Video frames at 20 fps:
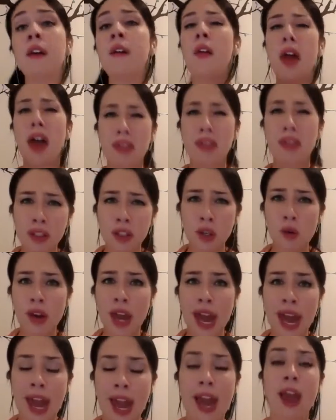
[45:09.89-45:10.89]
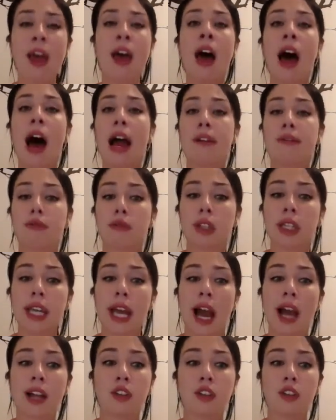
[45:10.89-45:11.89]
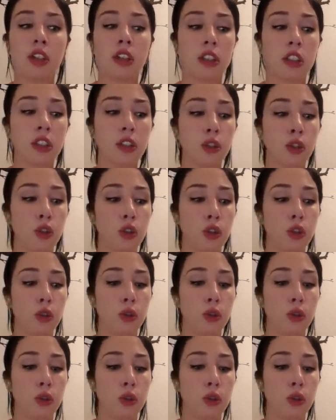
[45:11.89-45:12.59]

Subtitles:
And that's okay. I've really had to learn